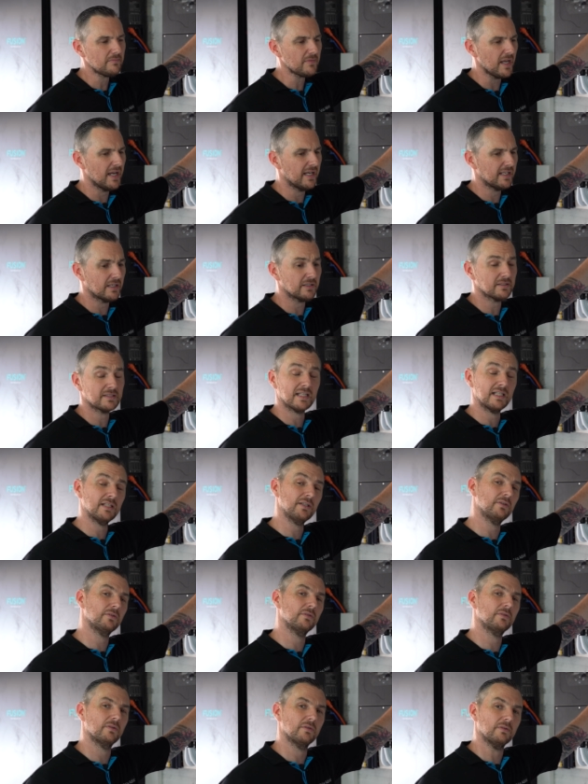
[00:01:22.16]
and I'll tell
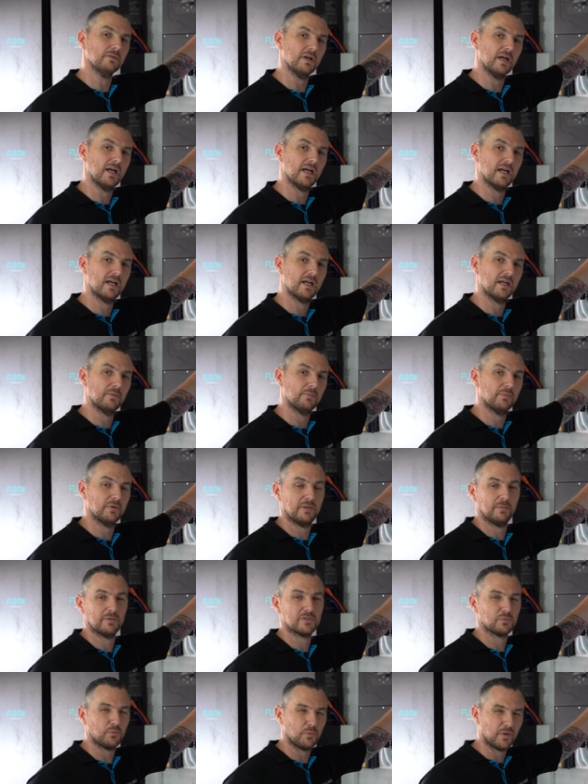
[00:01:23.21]
you uh, pretty
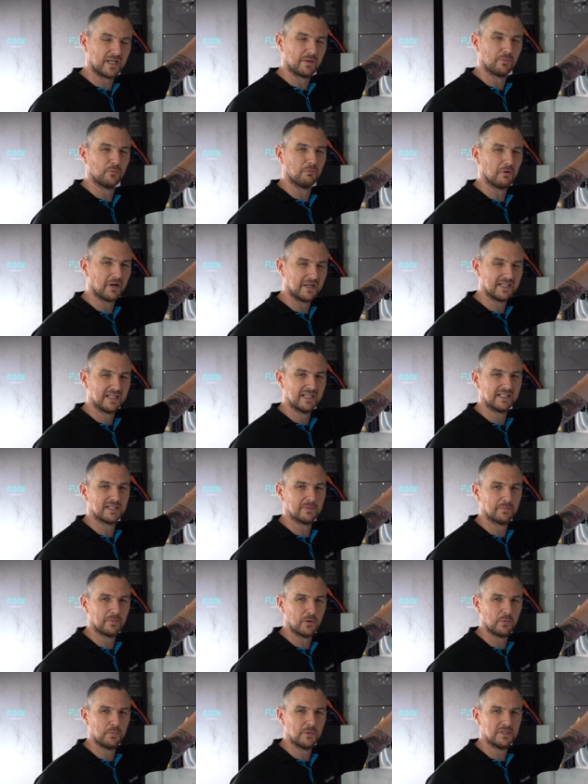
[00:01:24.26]
much what I'm running at the
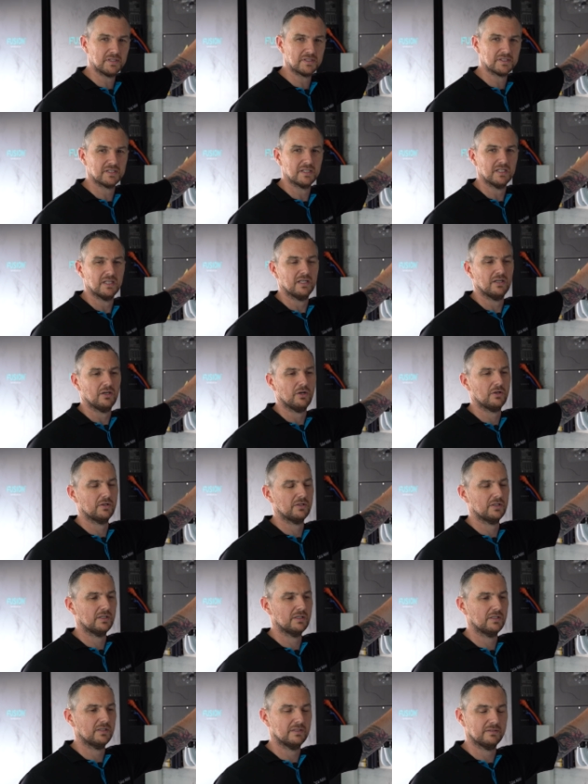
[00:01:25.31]
moment on
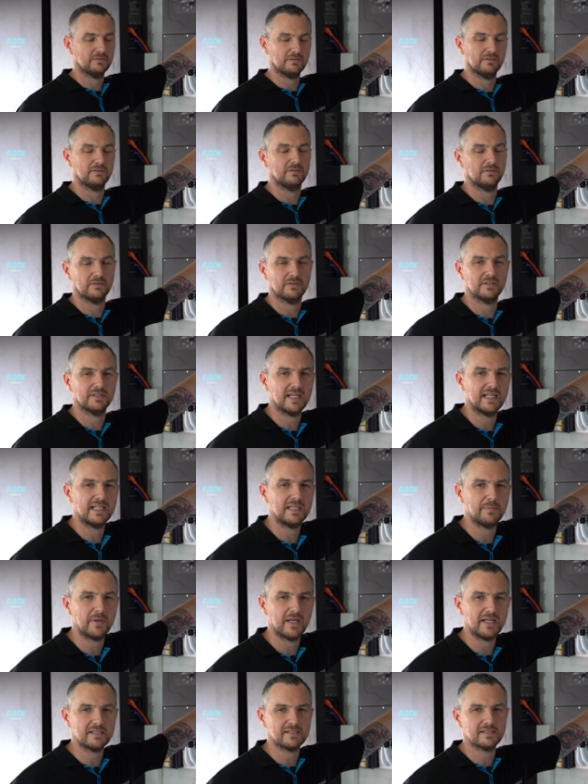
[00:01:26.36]
a, you know, on a daily
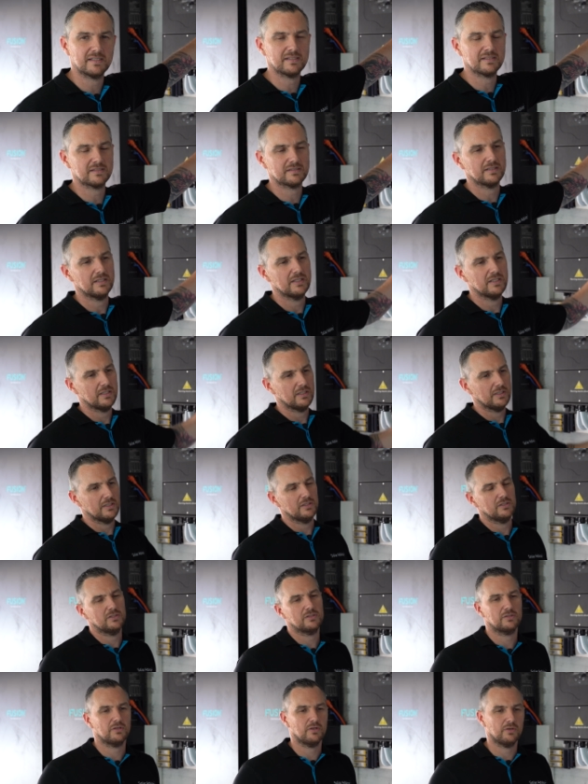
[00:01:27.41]
basis.
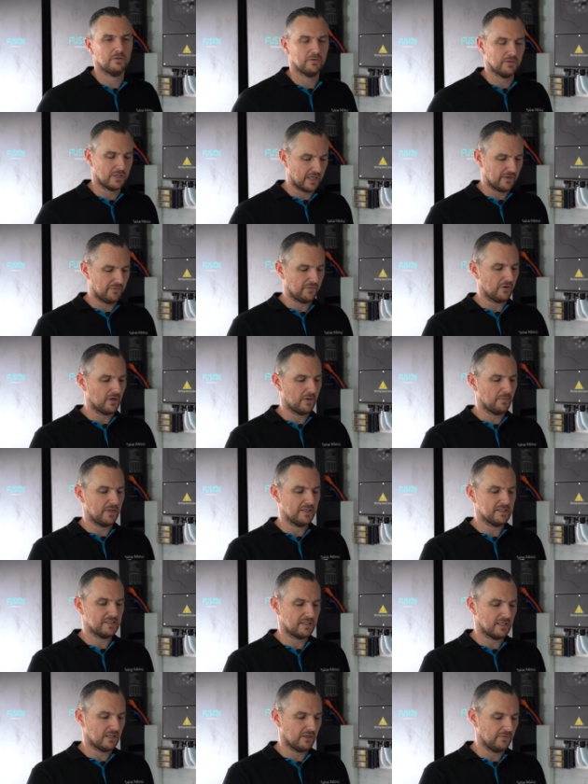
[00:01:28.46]
So I've got
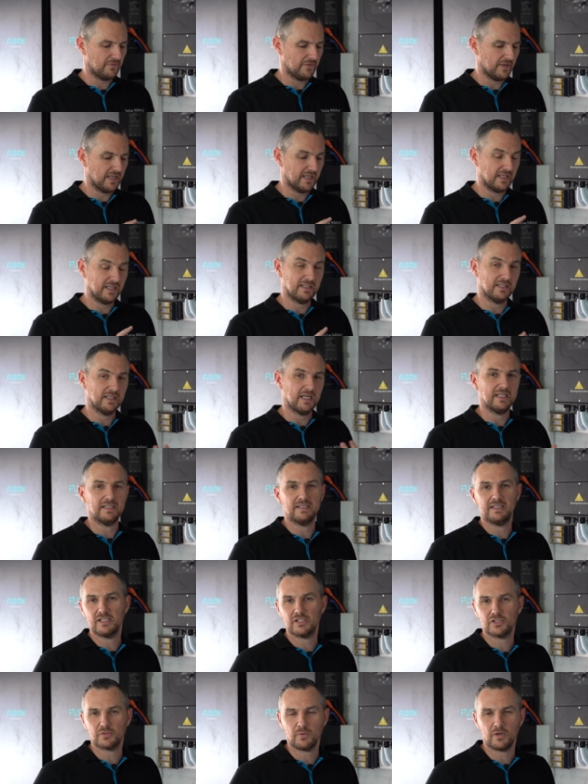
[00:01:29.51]
myself a, a,
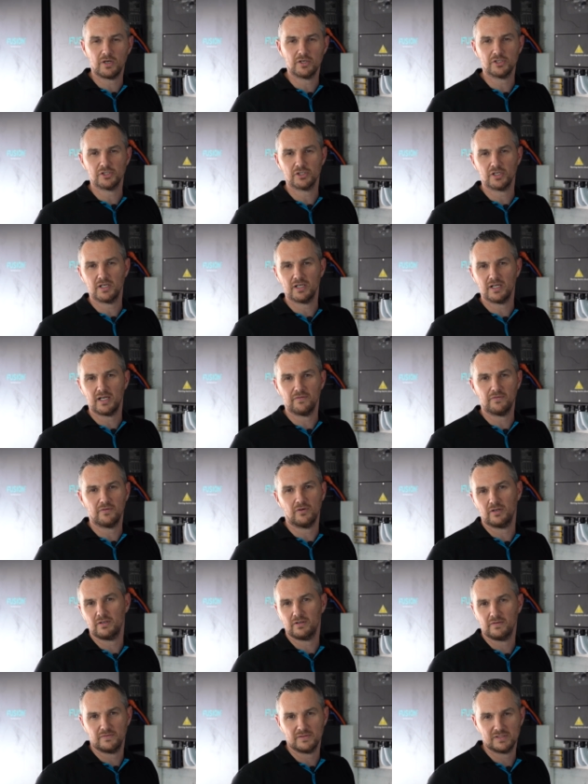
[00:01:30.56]
dishwasher, I've
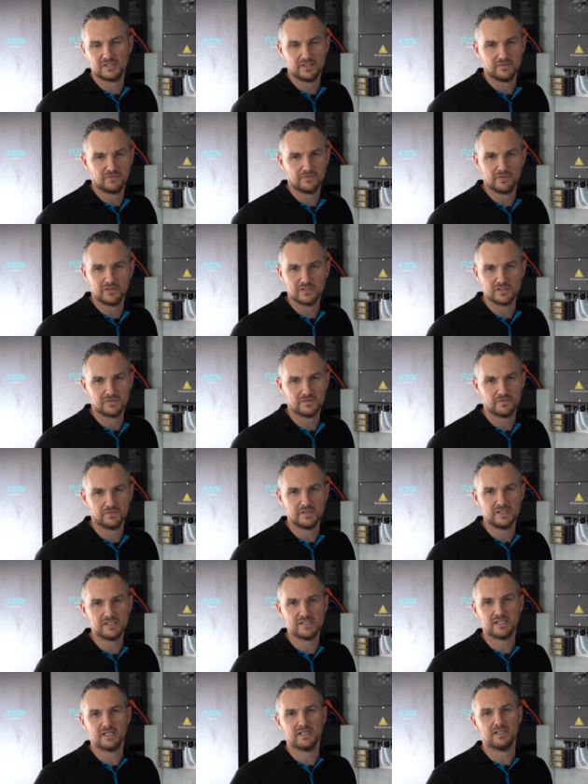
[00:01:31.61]
got obviously a fridge
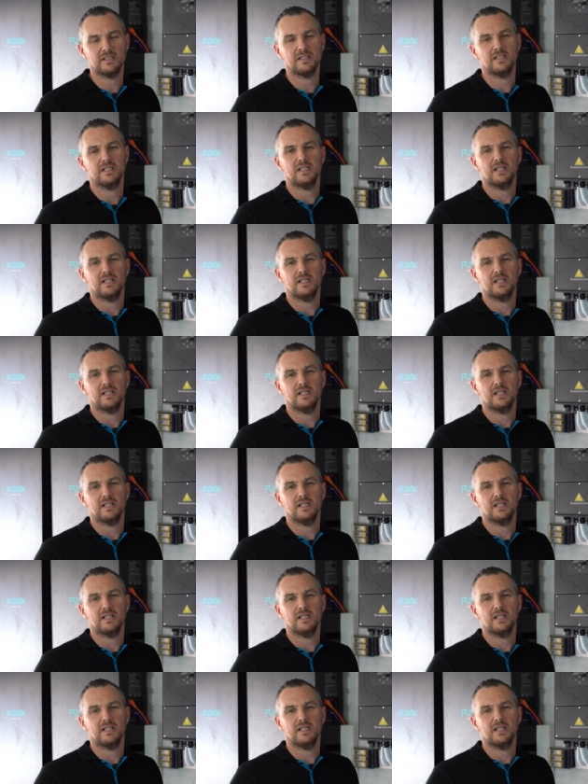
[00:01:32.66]
freezer,